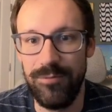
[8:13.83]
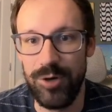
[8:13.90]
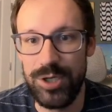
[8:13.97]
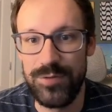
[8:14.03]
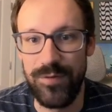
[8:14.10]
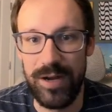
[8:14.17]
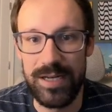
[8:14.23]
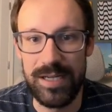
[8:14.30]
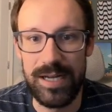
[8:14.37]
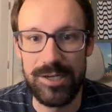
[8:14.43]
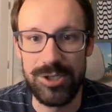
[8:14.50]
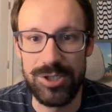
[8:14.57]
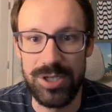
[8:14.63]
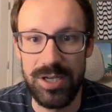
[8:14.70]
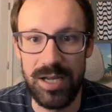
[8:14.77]
fighting
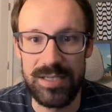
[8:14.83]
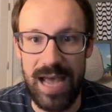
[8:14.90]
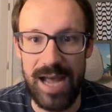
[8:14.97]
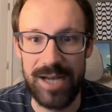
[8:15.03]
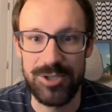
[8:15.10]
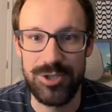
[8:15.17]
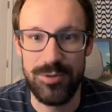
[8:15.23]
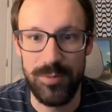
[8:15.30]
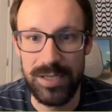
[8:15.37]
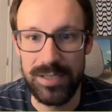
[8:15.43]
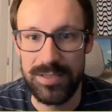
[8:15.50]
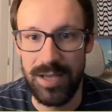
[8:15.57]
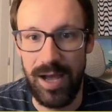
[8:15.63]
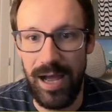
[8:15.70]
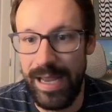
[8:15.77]
energy attached to it,
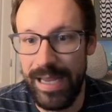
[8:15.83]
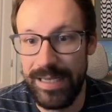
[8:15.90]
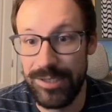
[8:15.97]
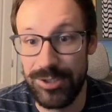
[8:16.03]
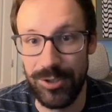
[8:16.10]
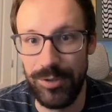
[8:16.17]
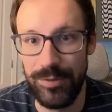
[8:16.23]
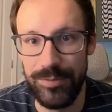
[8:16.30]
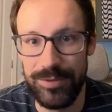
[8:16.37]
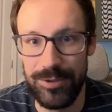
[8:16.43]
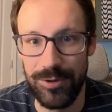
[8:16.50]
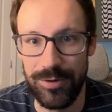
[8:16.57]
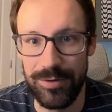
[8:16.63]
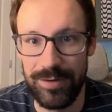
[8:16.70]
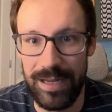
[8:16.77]
and so you're